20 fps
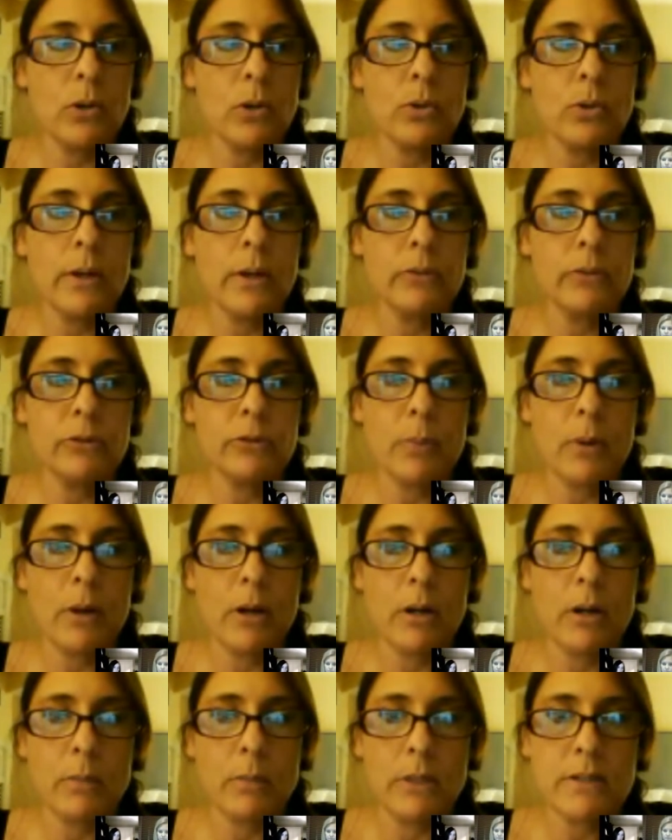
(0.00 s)
or local health
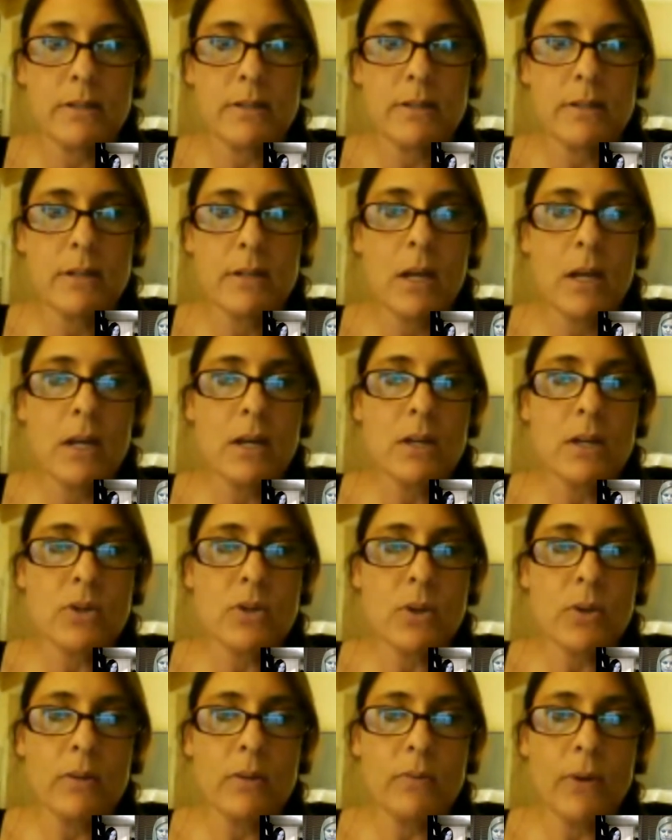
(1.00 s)
departments
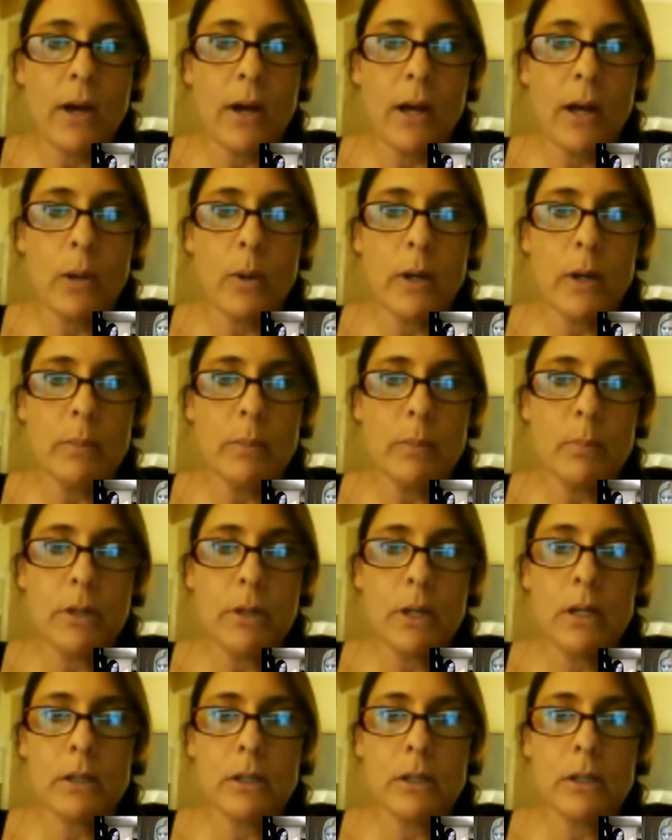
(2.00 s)
so that follow-up,